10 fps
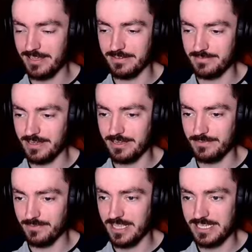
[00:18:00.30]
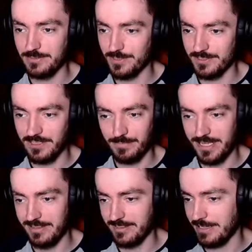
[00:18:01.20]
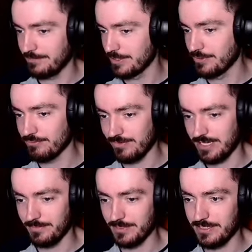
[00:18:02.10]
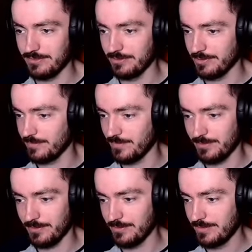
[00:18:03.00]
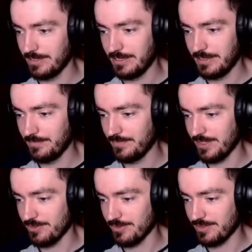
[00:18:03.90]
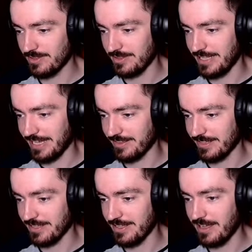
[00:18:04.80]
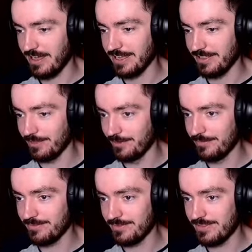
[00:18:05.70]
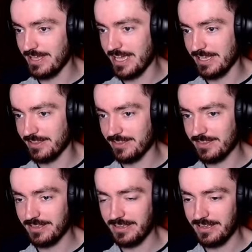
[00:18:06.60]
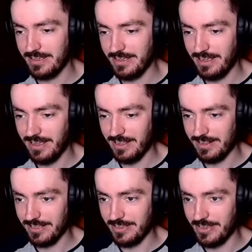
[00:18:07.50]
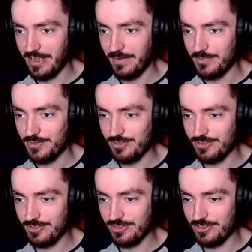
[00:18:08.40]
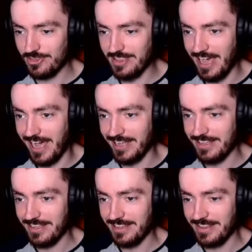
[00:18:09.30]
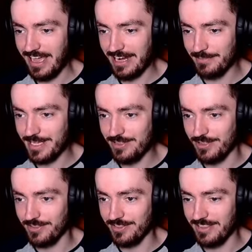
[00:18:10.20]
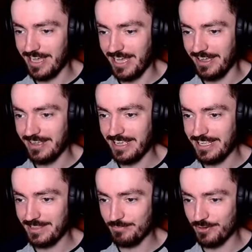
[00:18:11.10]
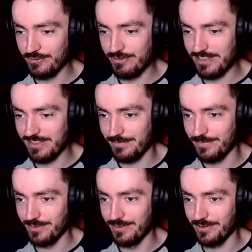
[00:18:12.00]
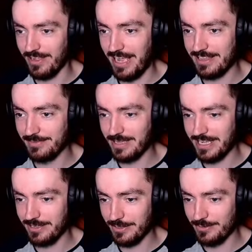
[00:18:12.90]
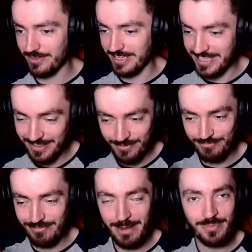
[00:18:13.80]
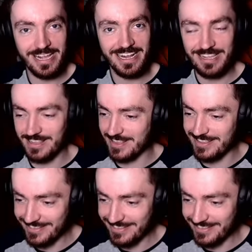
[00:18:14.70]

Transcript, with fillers: I've I've laid in one of these beds and they're incredibly uncomfortable. They're just nasty. I love this. Like just just that that animation, that, it's progressive. Look, as I'm getting closer, he's wrapping his